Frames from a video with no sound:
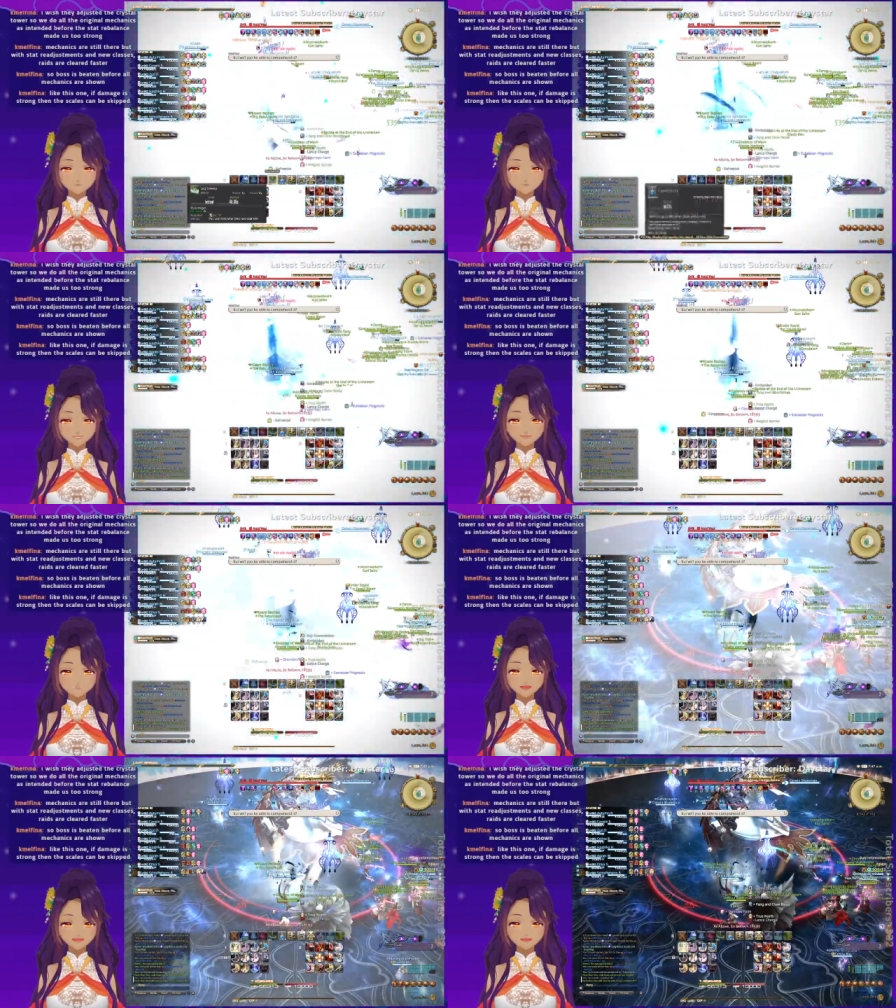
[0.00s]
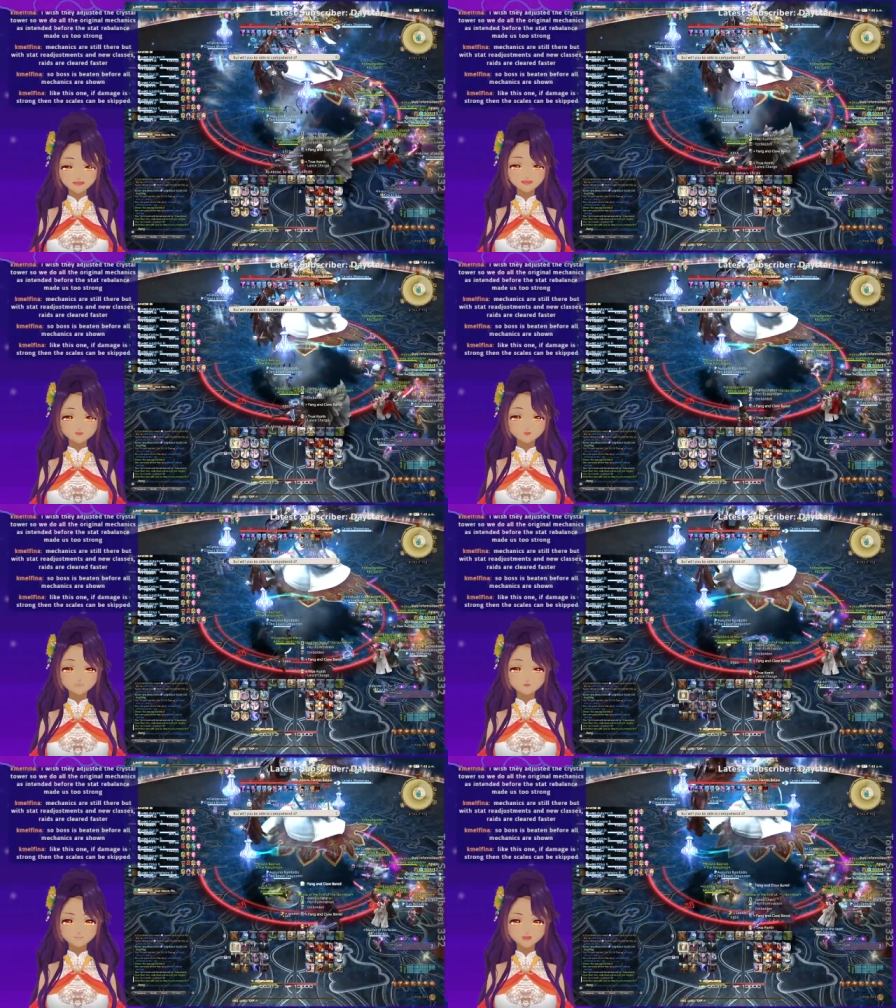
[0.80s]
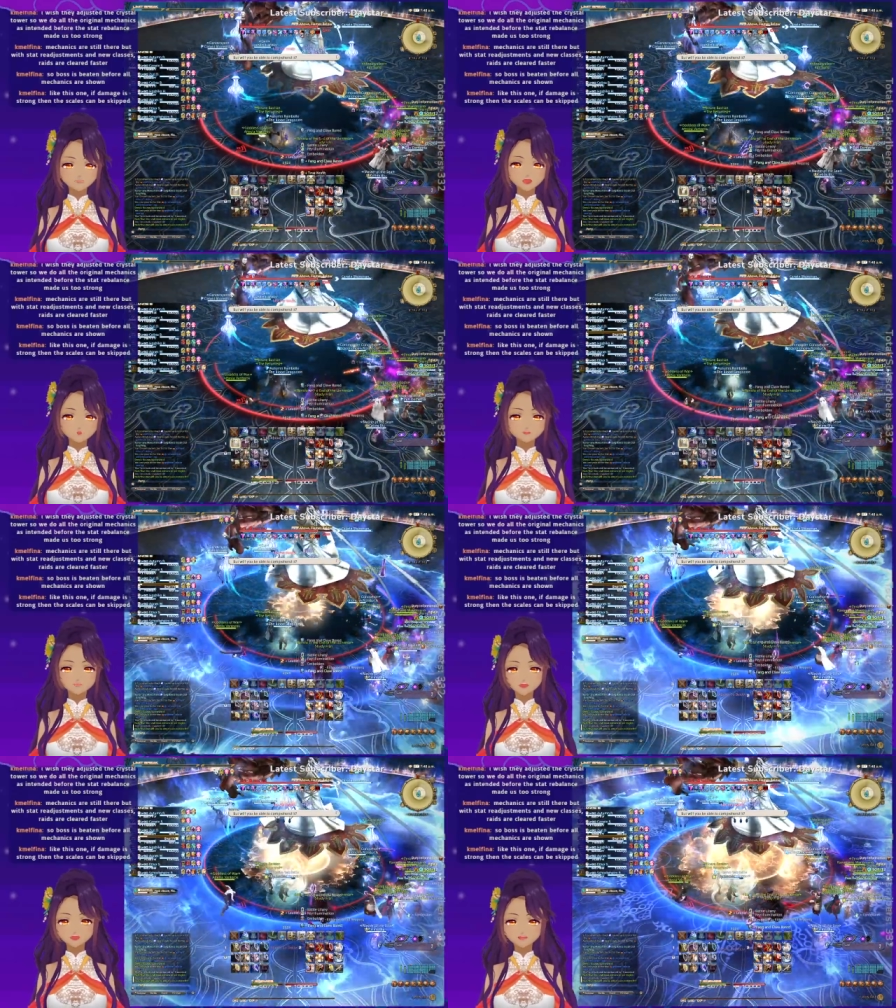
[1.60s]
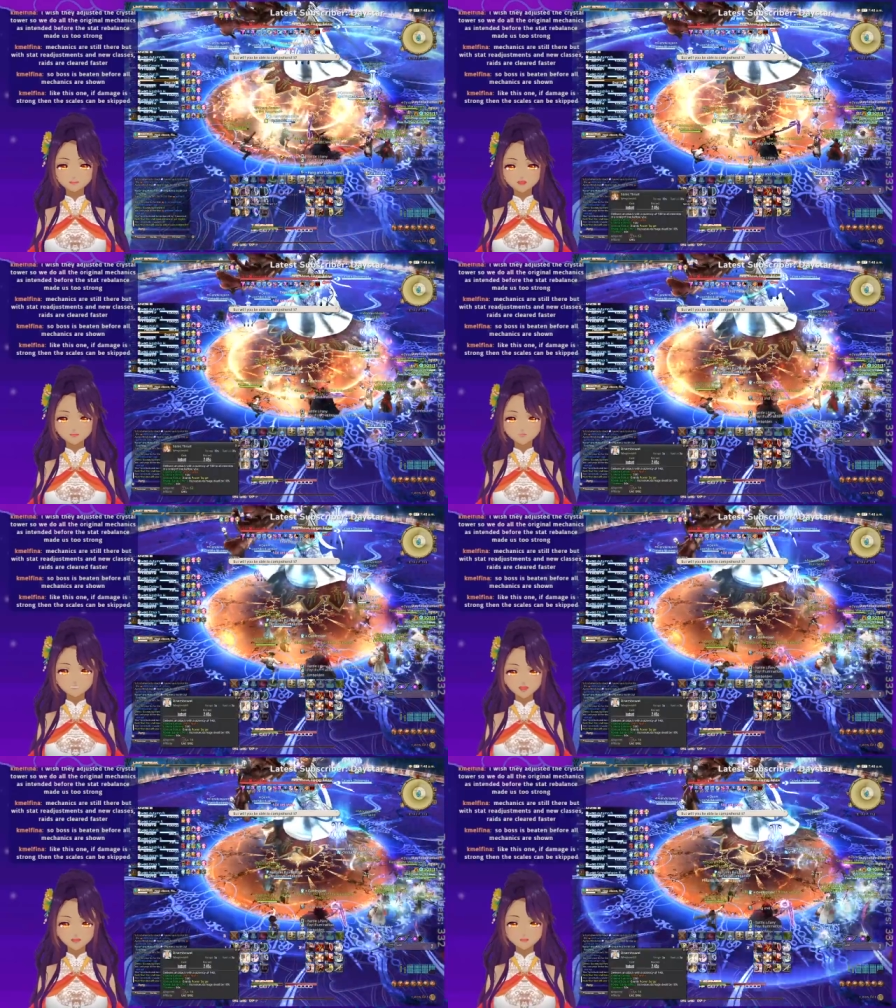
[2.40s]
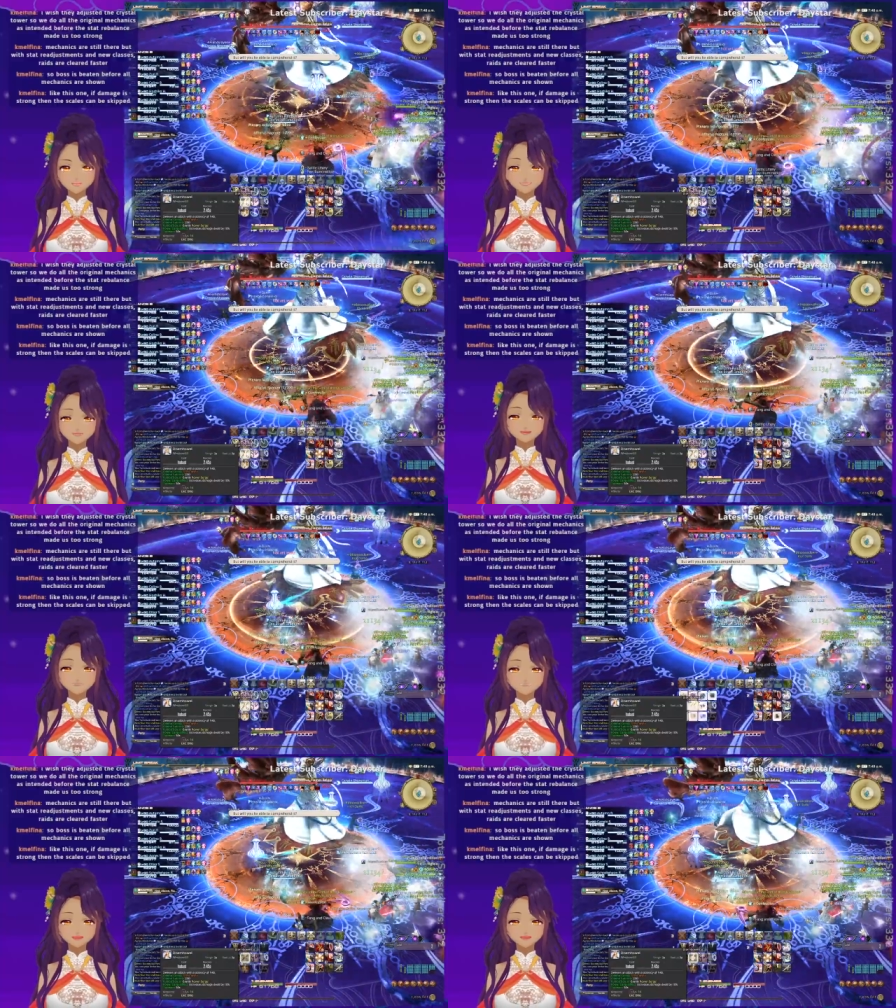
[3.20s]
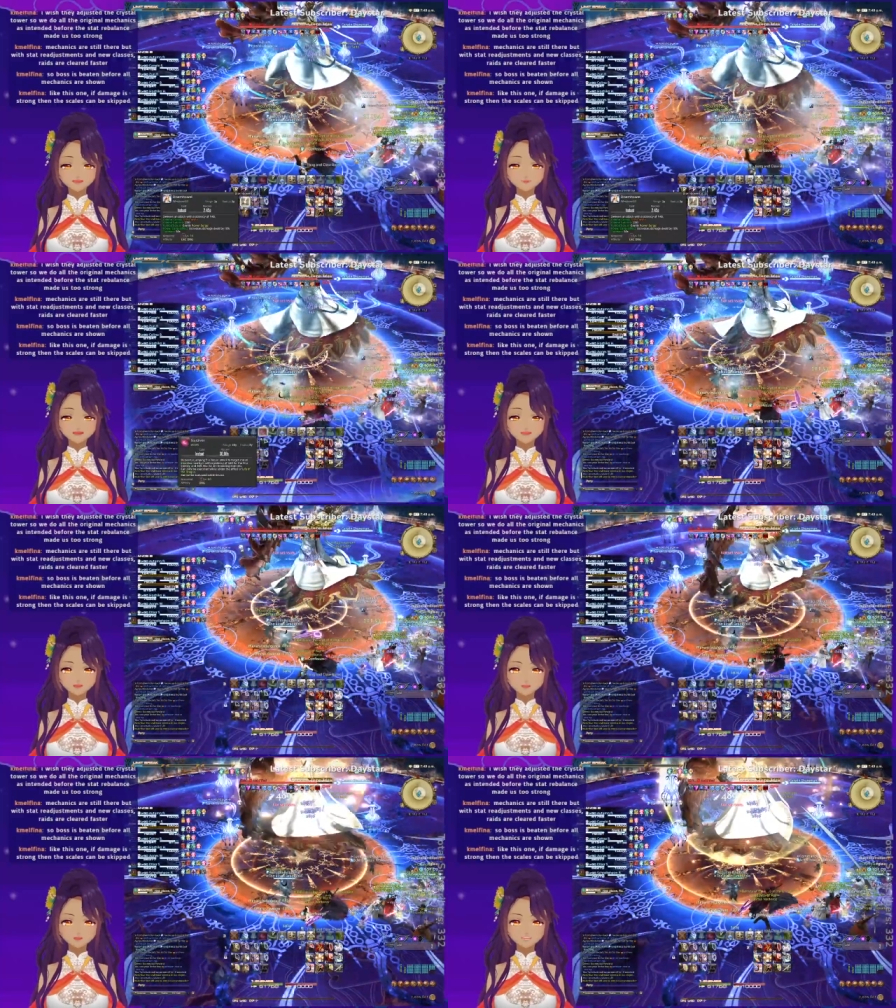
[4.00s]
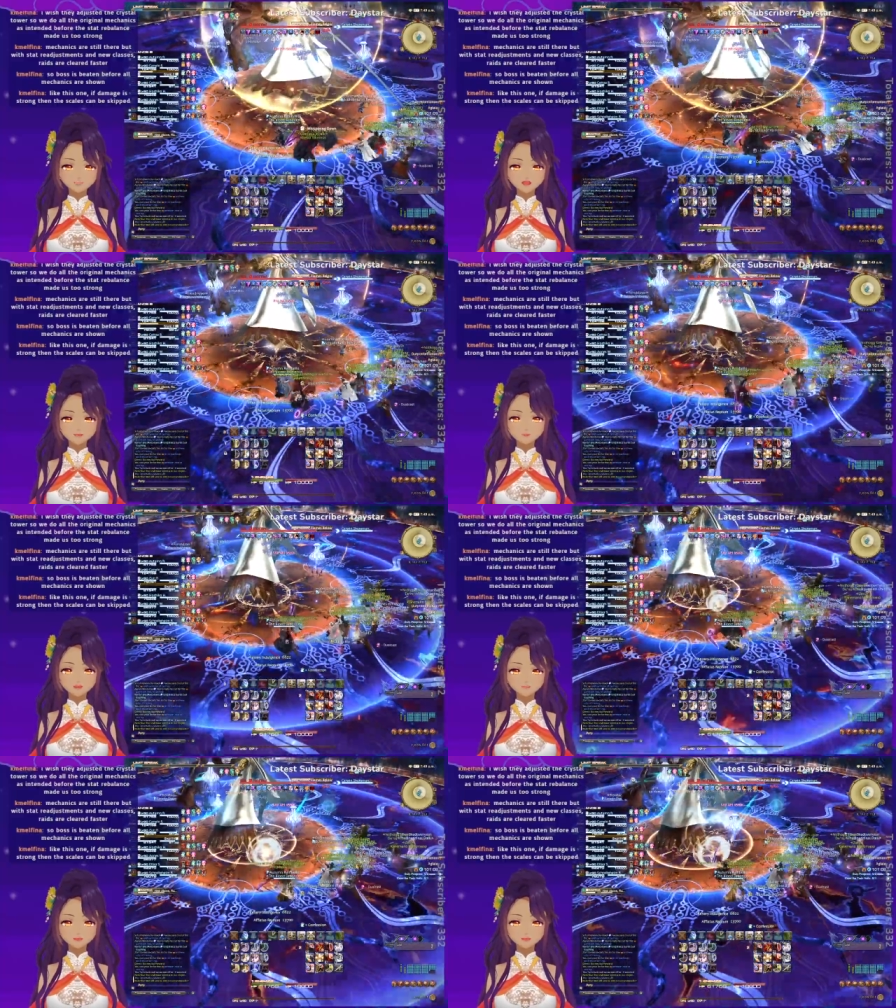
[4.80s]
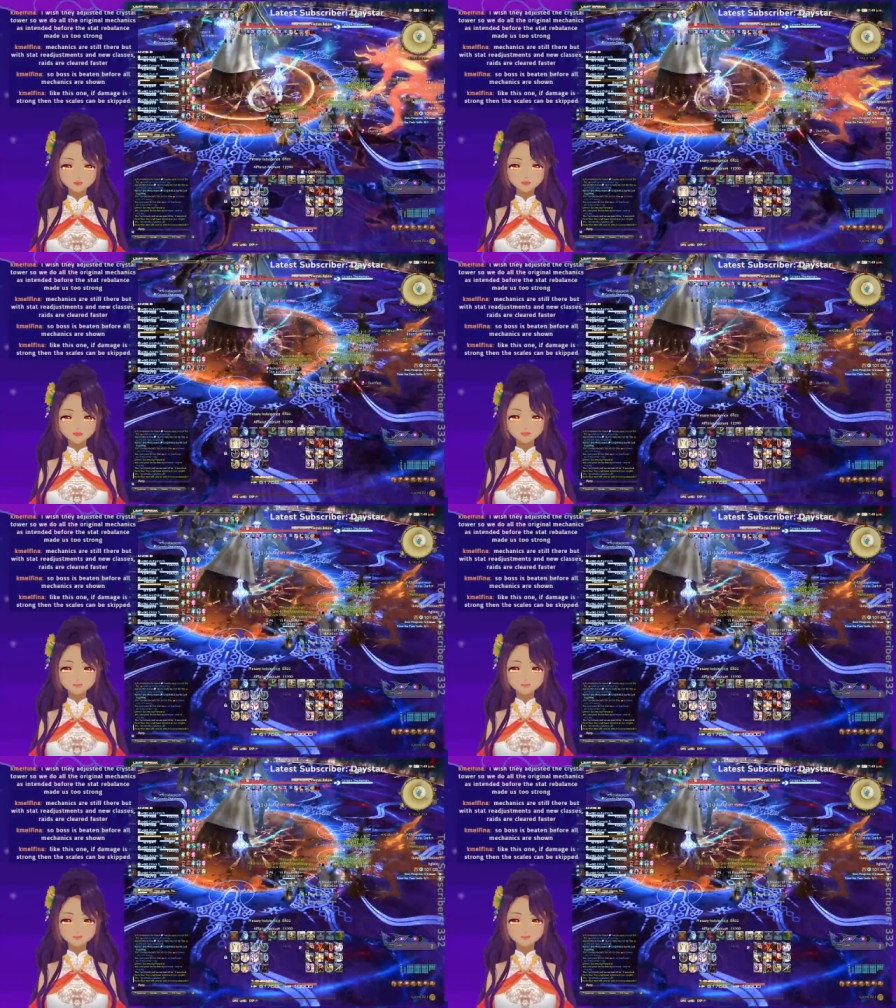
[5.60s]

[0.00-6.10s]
That's the thing that confuses me. That's what I've been talking about. It's like, the end of this is usually the run that I do not remember how to